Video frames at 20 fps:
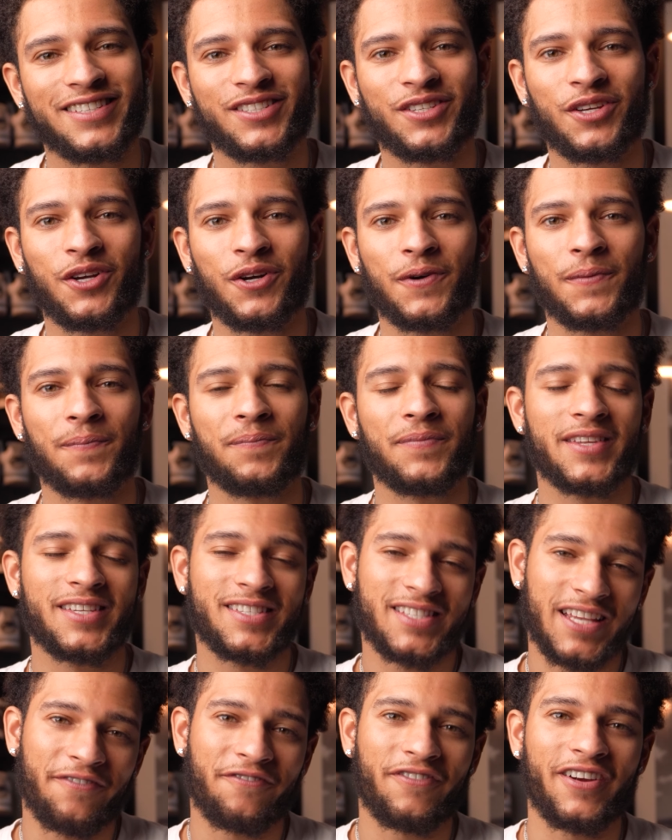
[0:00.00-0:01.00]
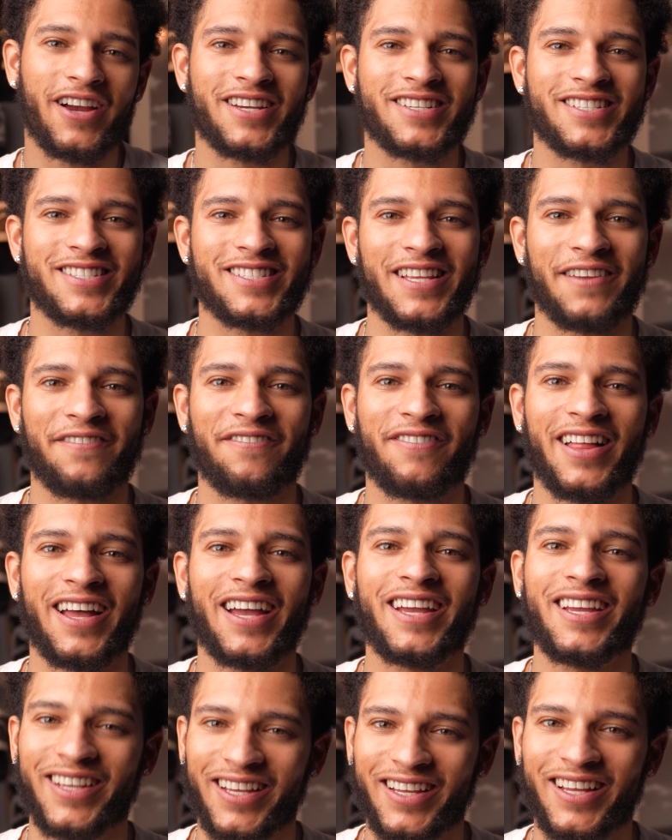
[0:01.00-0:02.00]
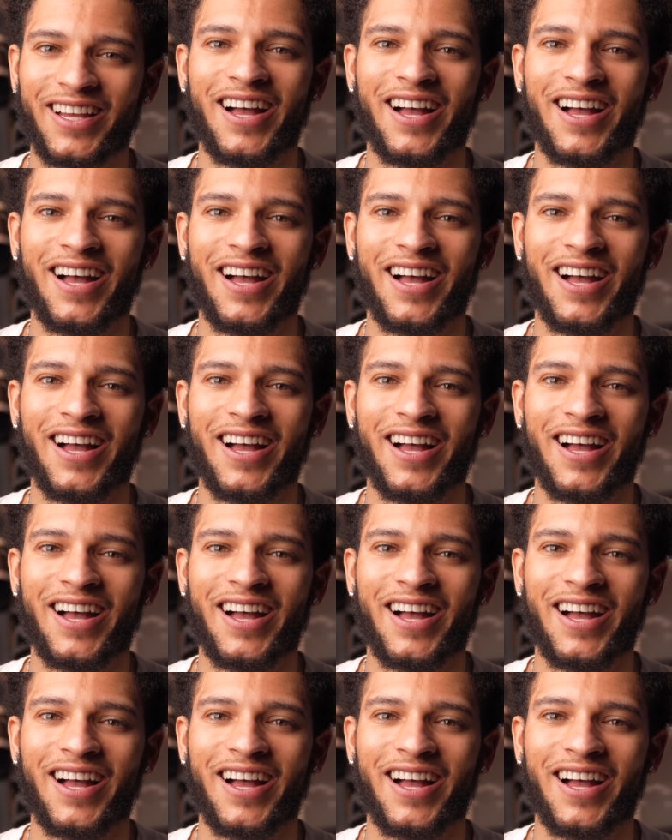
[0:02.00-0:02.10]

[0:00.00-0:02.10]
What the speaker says: So stay fresh and stay fly.